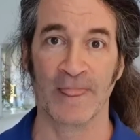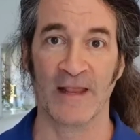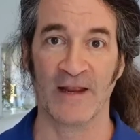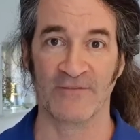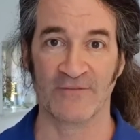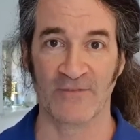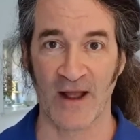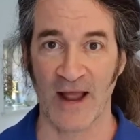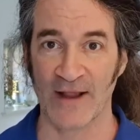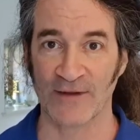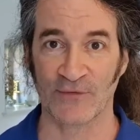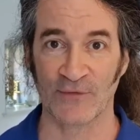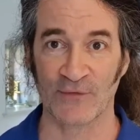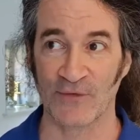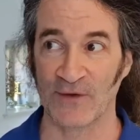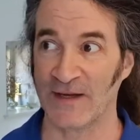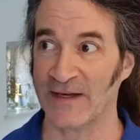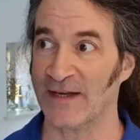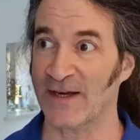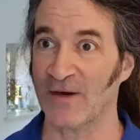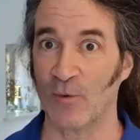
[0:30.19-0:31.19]
If I
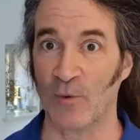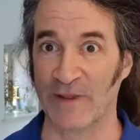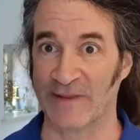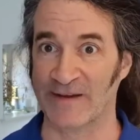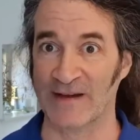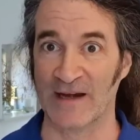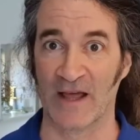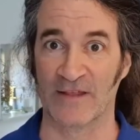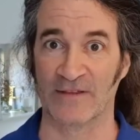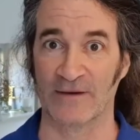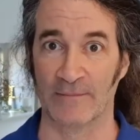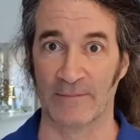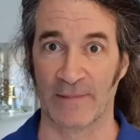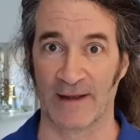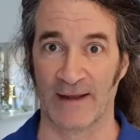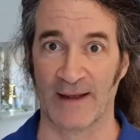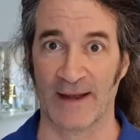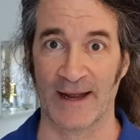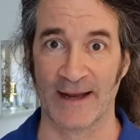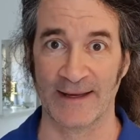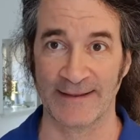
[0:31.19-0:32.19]
see you with nothing
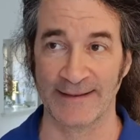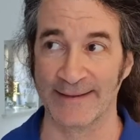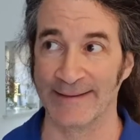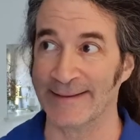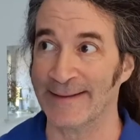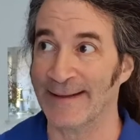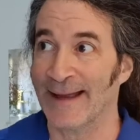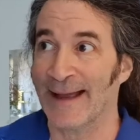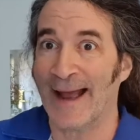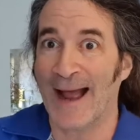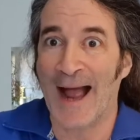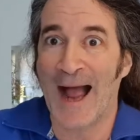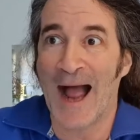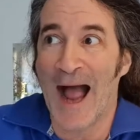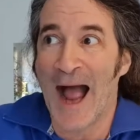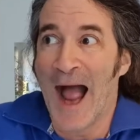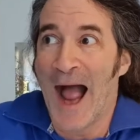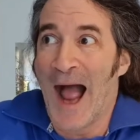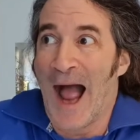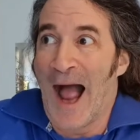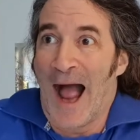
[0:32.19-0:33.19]
behind you,
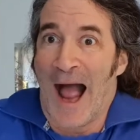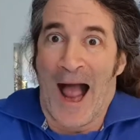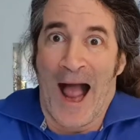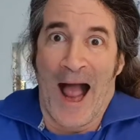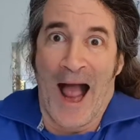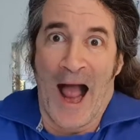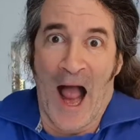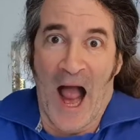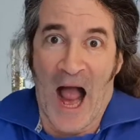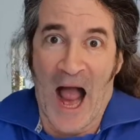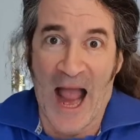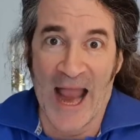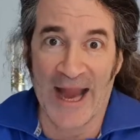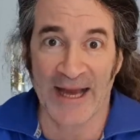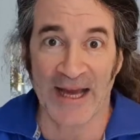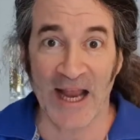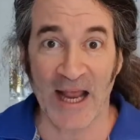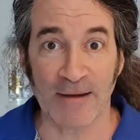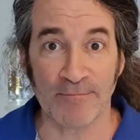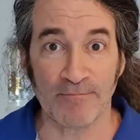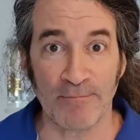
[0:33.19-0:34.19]
I
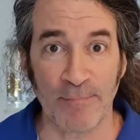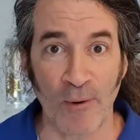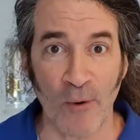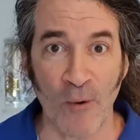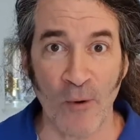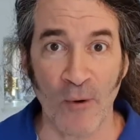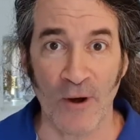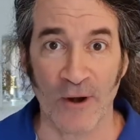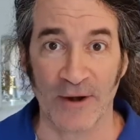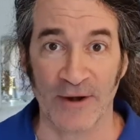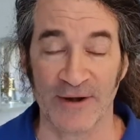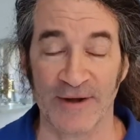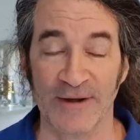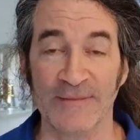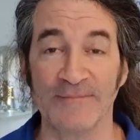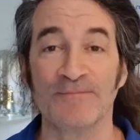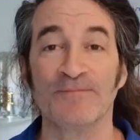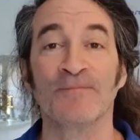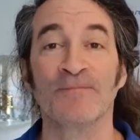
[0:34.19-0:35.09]
get bored.